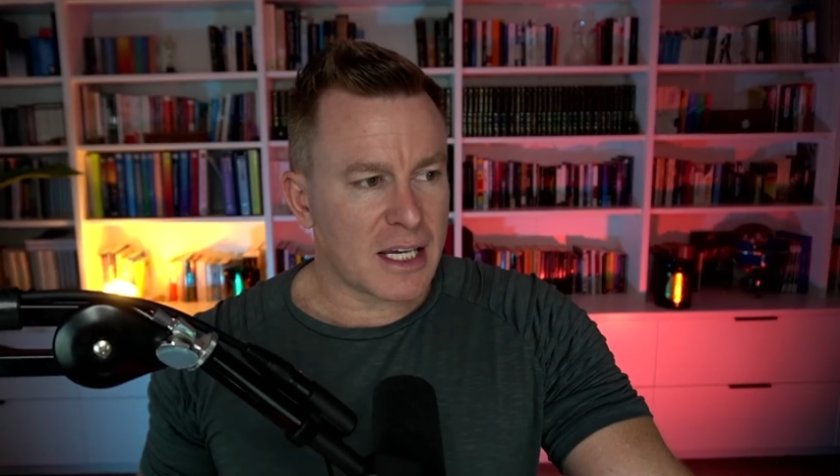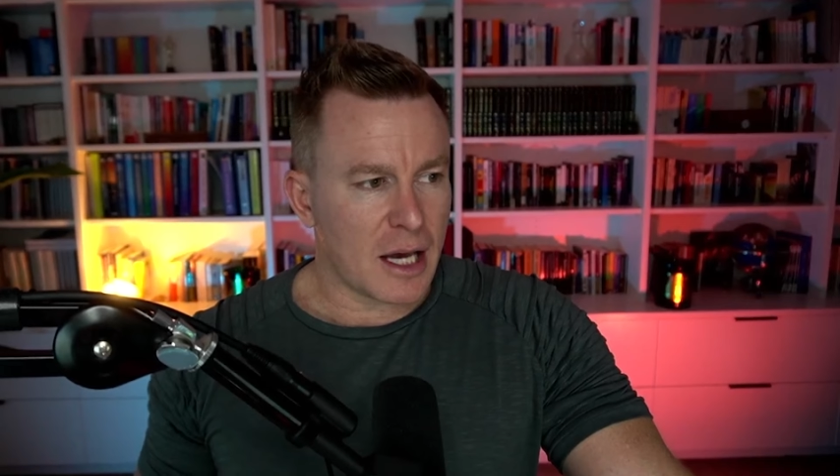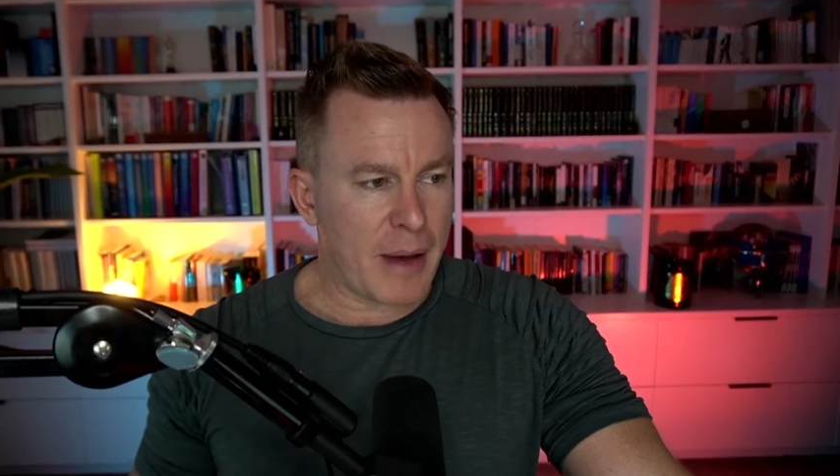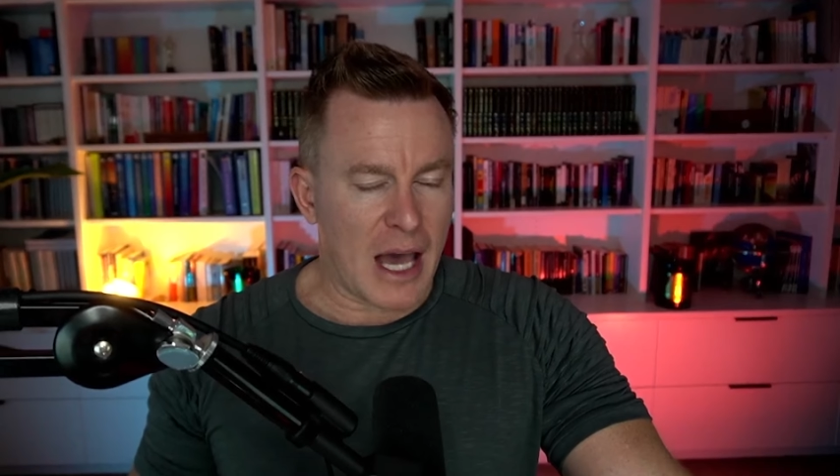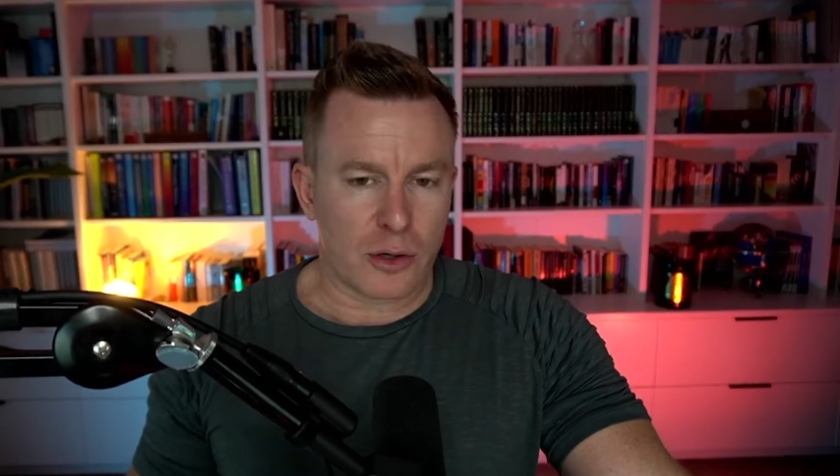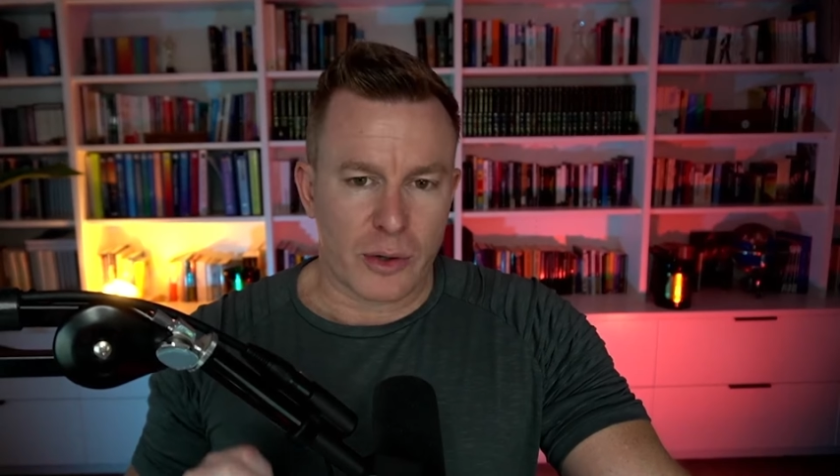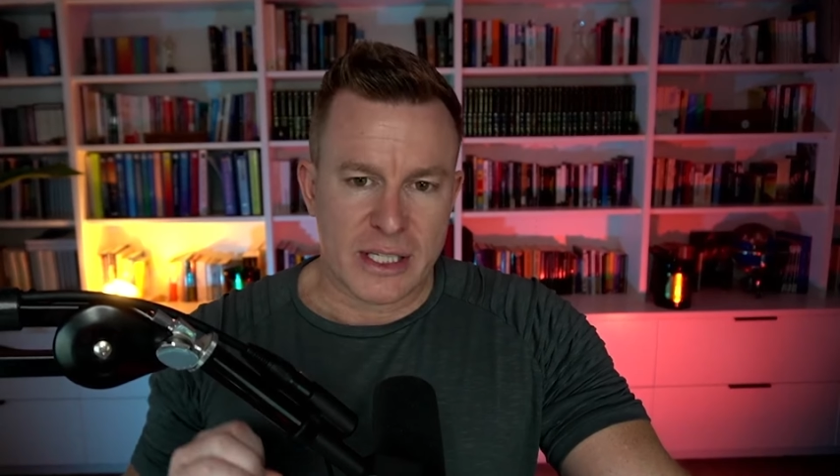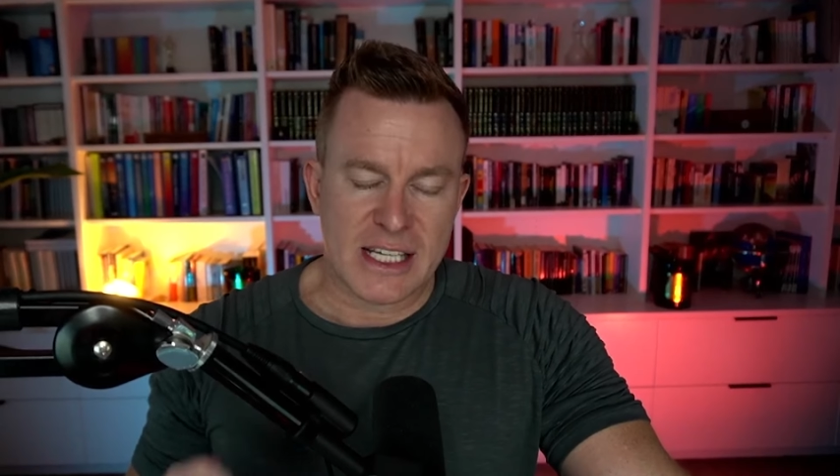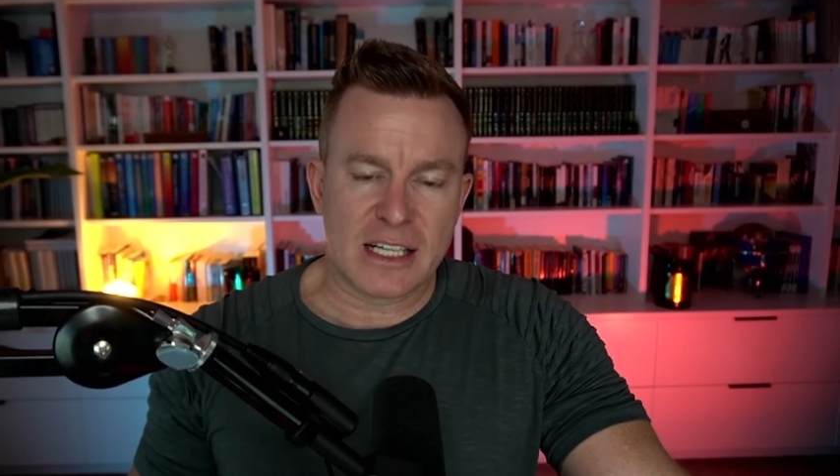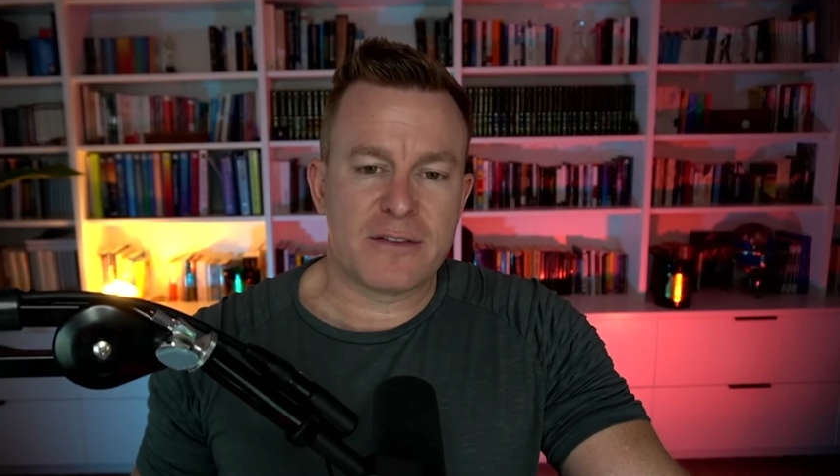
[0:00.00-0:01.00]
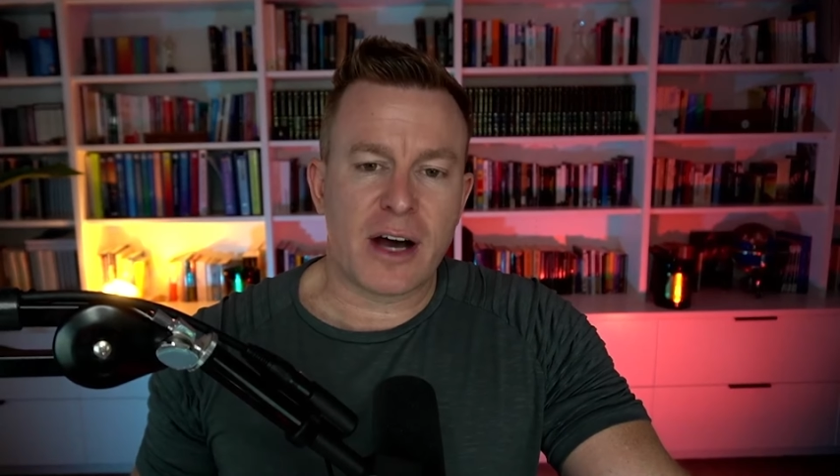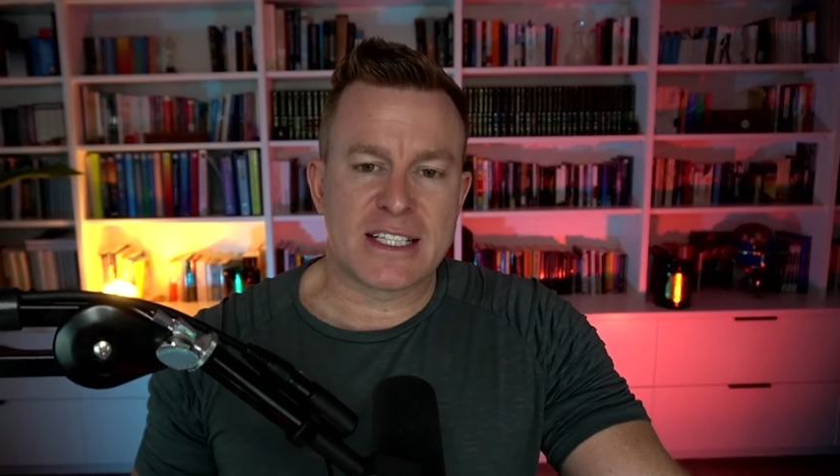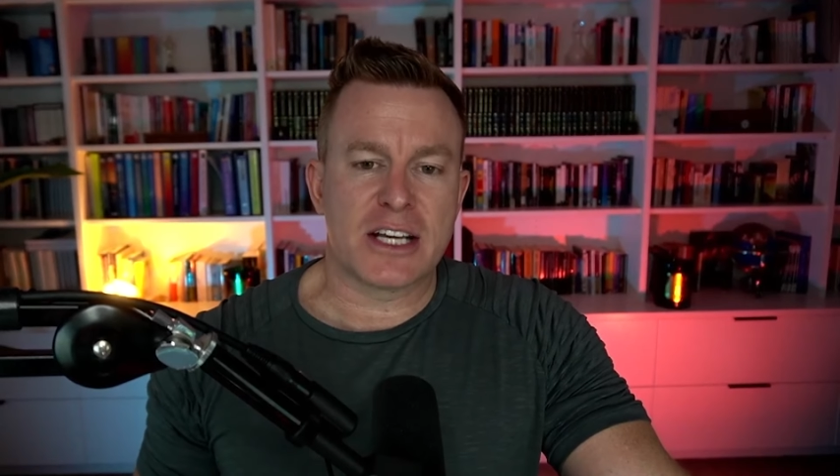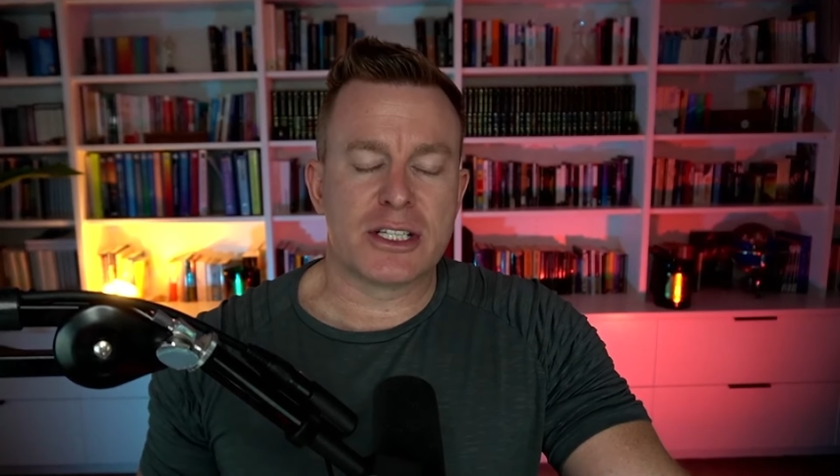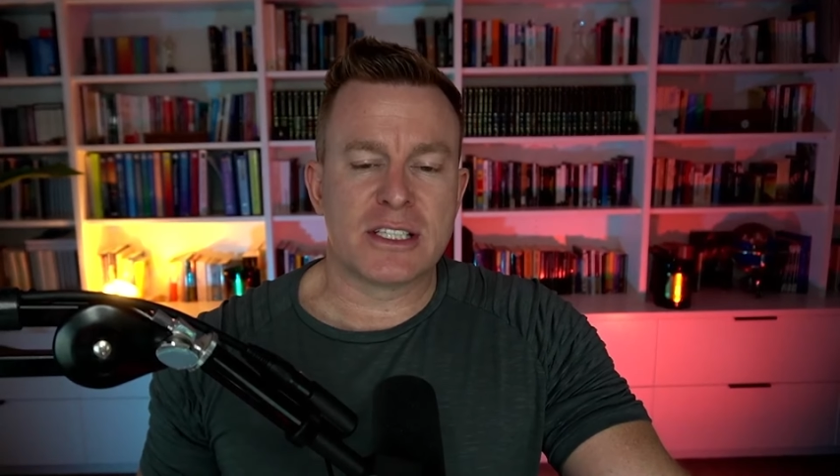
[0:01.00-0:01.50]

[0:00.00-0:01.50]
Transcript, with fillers: about your incentivization